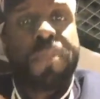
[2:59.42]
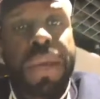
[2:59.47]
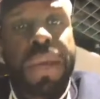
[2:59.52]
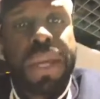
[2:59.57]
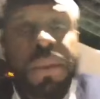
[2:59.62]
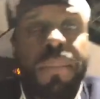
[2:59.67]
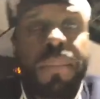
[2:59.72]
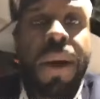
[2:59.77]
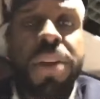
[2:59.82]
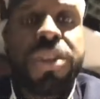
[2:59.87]

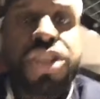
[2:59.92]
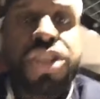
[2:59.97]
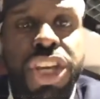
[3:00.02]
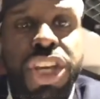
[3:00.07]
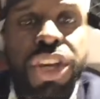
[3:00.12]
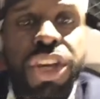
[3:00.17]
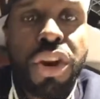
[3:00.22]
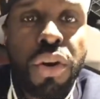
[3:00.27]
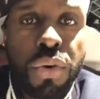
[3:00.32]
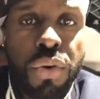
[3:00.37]
speaking about
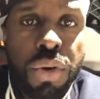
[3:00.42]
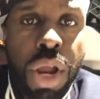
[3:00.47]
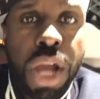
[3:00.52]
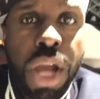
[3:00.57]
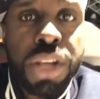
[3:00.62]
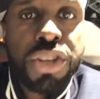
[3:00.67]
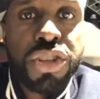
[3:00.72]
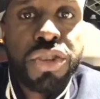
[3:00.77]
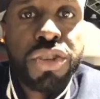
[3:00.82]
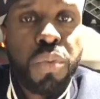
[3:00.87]
G-code,
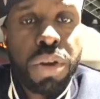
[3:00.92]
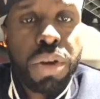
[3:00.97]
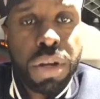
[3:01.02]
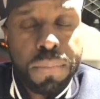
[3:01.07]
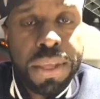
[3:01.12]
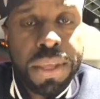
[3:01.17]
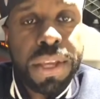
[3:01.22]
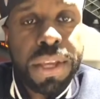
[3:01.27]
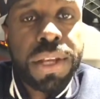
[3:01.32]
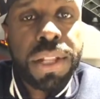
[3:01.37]
I just want
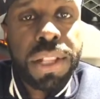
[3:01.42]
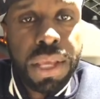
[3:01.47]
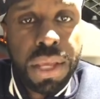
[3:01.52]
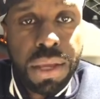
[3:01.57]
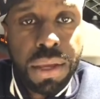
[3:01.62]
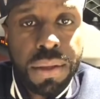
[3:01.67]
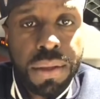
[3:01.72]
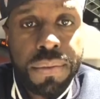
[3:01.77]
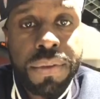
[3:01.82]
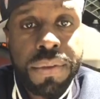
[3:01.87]
to be
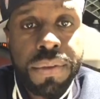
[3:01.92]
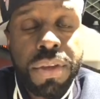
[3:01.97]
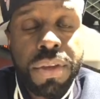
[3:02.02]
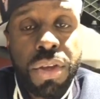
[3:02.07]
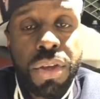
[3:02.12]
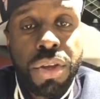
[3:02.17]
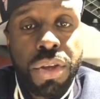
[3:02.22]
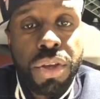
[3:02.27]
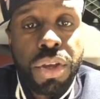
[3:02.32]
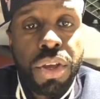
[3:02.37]
clear.
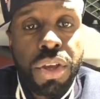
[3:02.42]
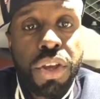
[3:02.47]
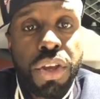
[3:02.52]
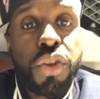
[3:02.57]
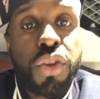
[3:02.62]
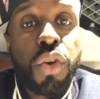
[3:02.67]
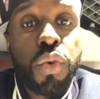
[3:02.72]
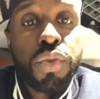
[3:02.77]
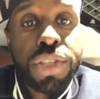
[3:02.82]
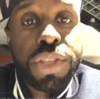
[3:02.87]
You
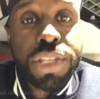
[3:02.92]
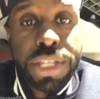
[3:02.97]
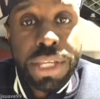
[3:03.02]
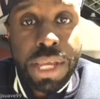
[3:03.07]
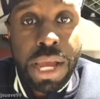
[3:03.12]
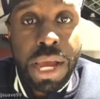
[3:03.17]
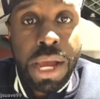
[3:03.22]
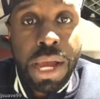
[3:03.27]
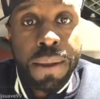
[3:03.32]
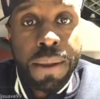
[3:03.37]
know,
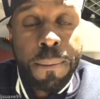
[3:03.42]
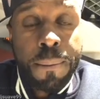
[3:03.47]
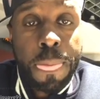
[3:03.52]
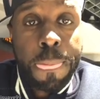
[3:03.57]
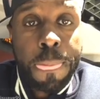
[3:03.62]
T.I.,